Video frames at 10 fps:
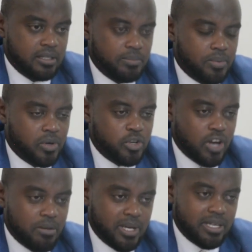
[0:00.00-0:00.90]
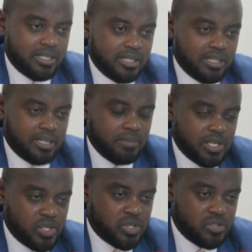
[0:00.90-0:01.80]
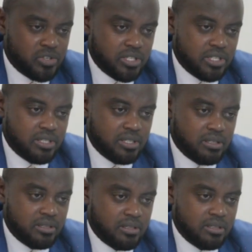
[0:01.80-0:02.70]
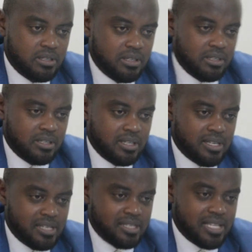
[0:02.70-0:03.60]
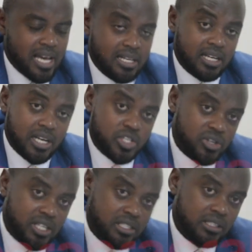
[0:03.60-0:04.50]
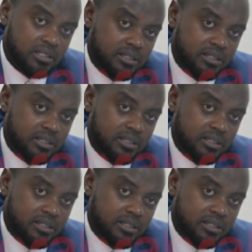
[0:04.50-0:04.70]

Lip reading: The procurement in the ministry is done casually.